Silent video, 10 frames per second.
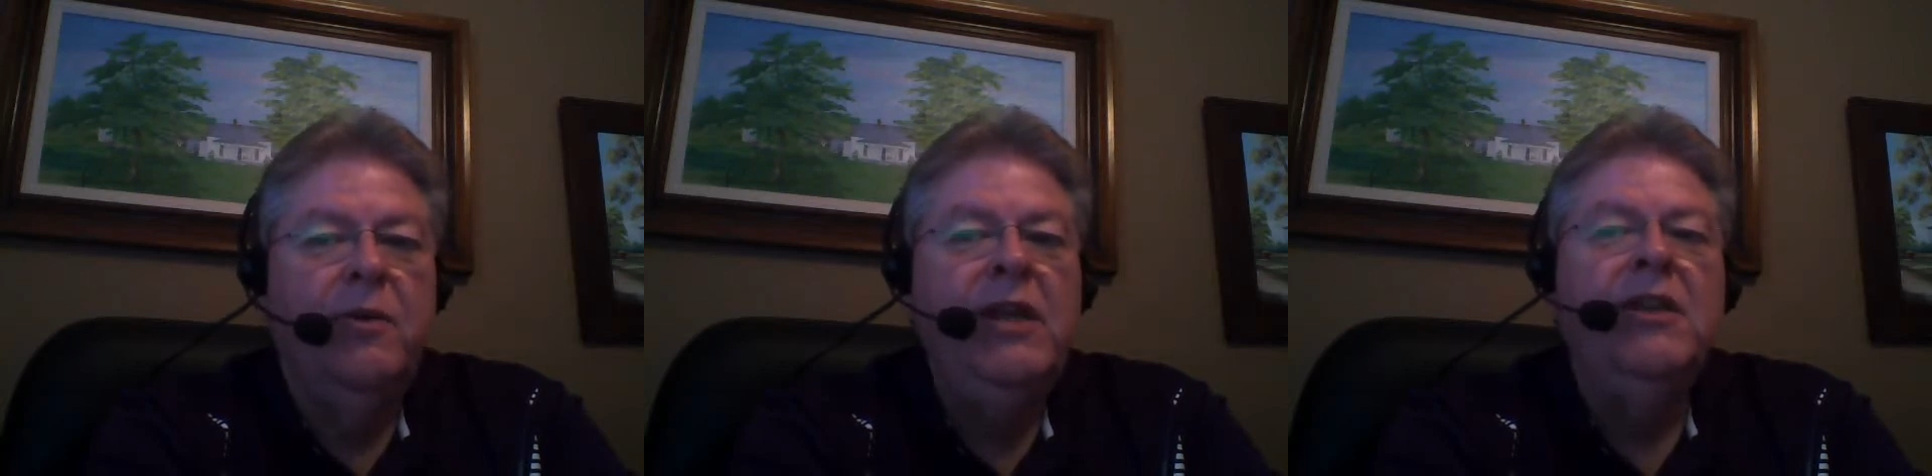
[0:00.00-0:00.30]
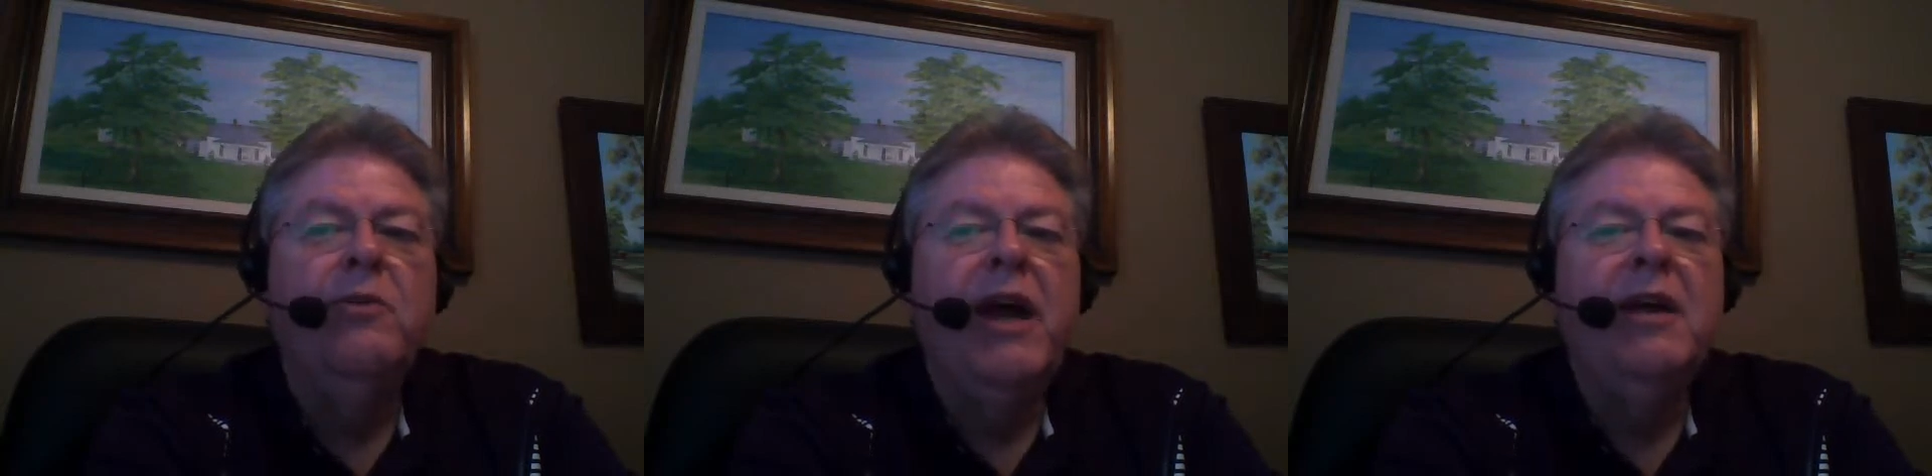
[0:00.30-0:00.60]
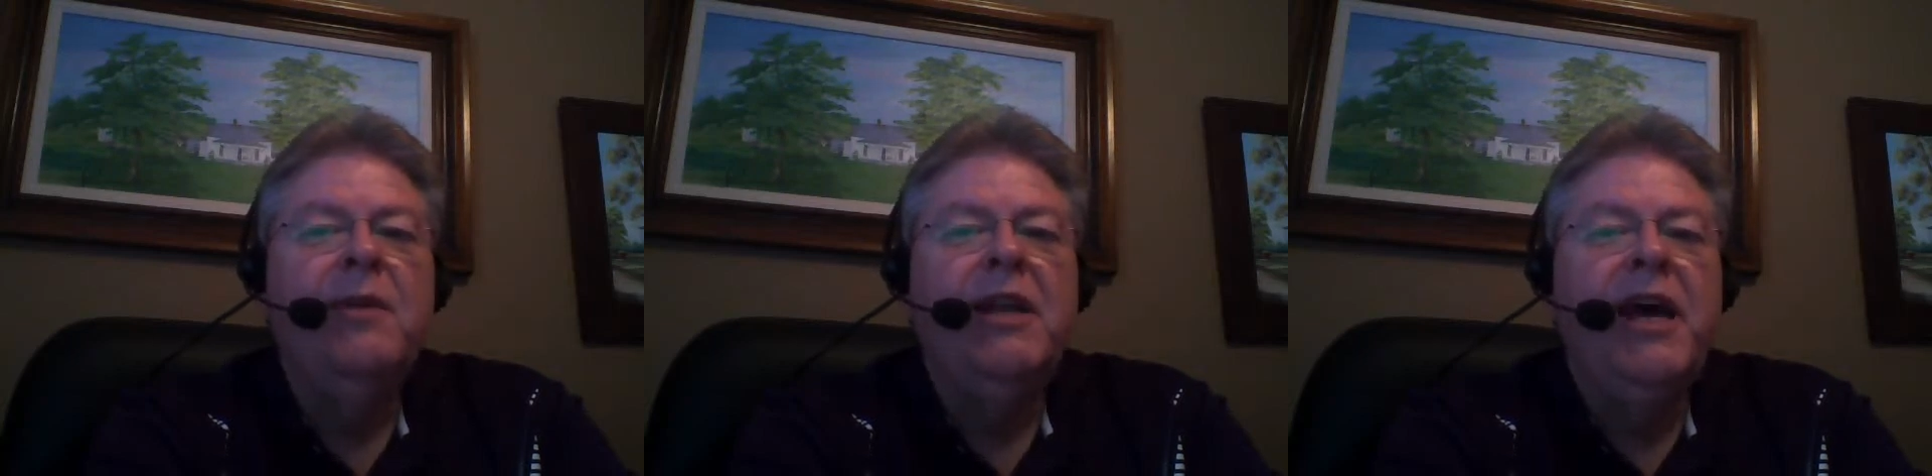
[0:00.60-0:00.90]
Read the
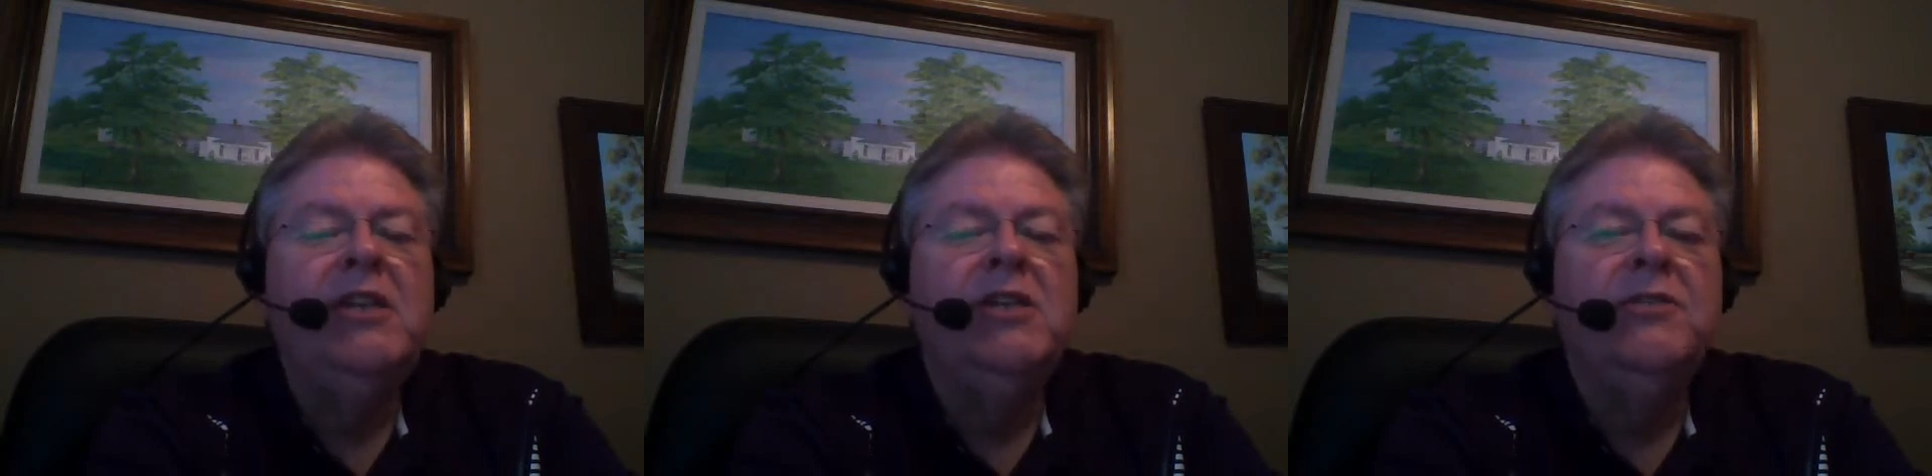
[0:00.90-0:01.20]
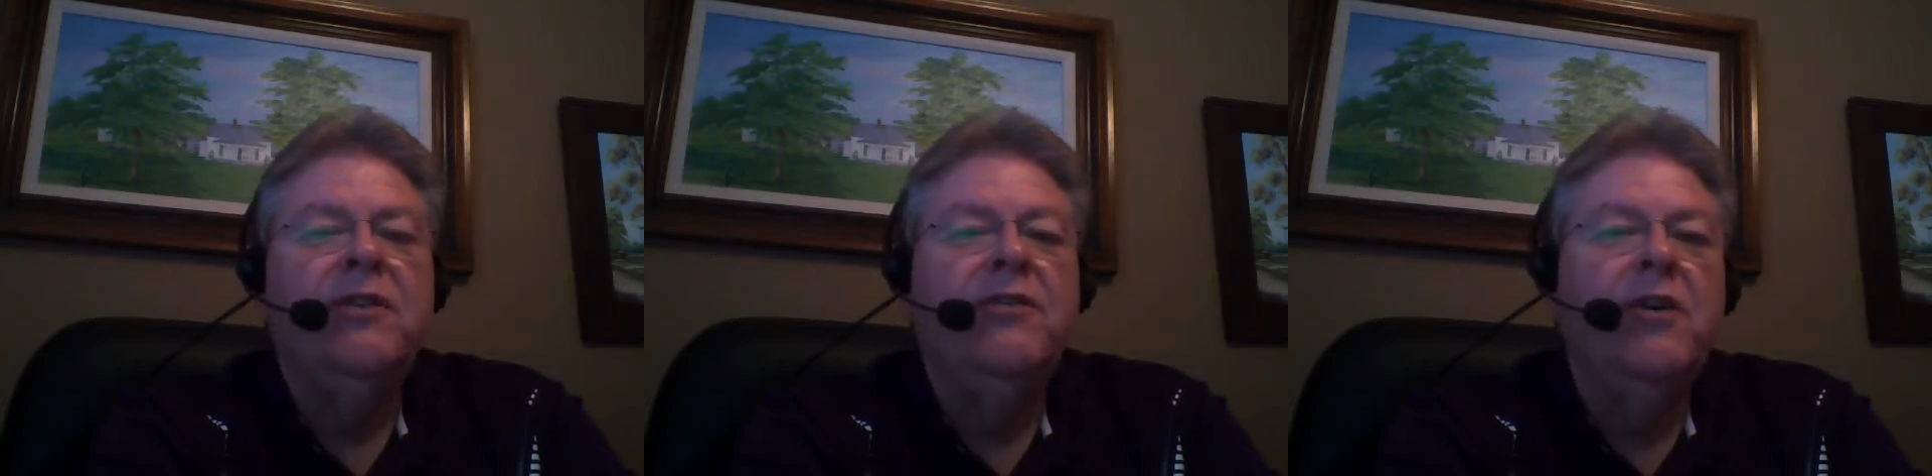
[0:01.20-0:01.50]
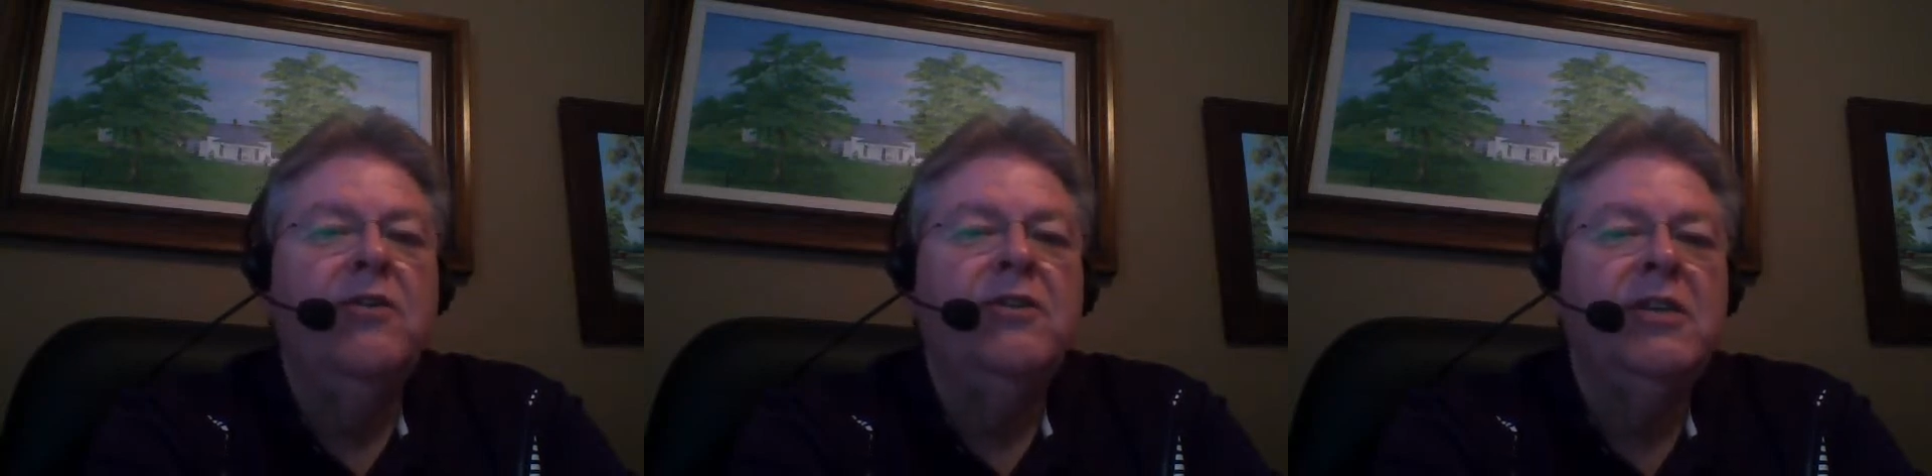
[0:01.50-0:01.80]
recommendations for
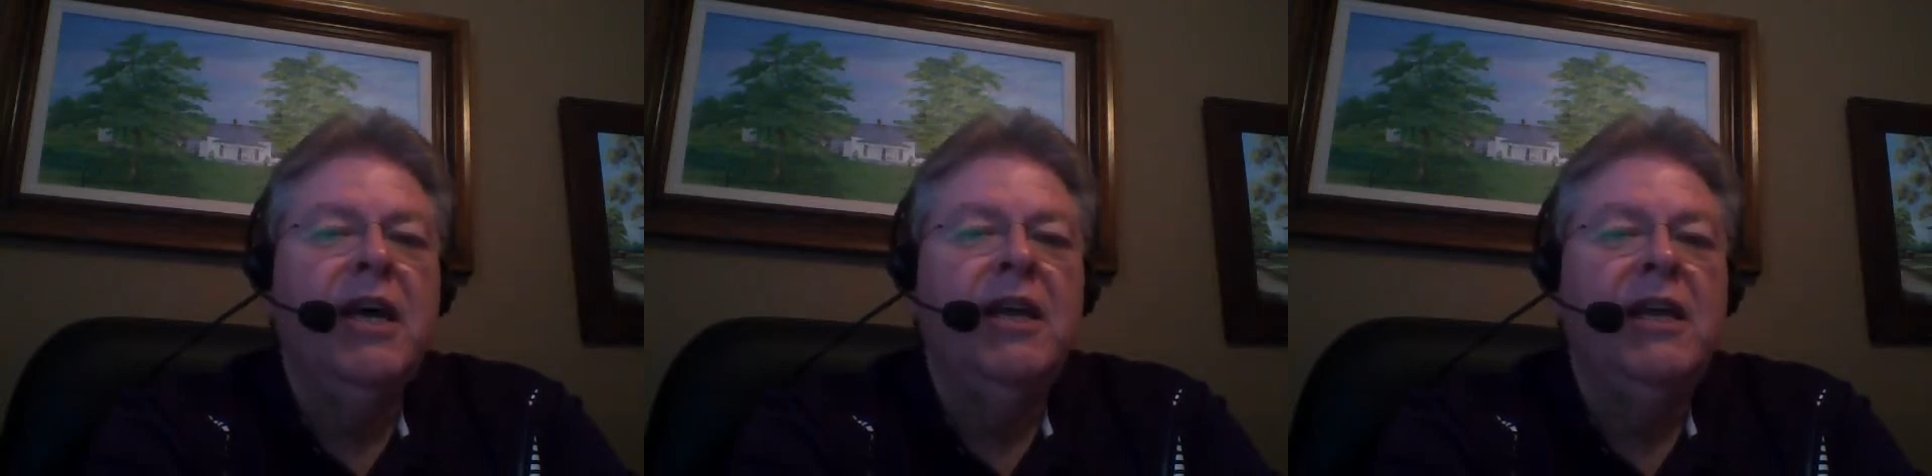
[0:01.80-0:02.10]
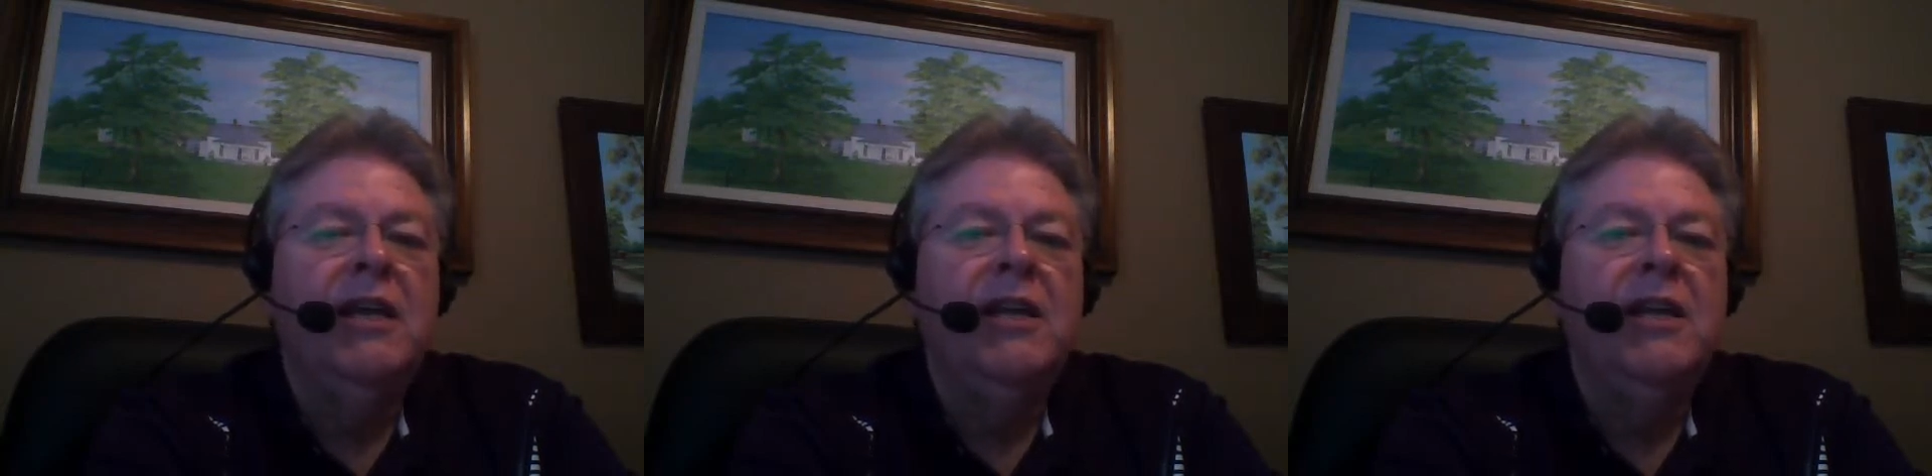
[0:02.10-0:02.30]
further study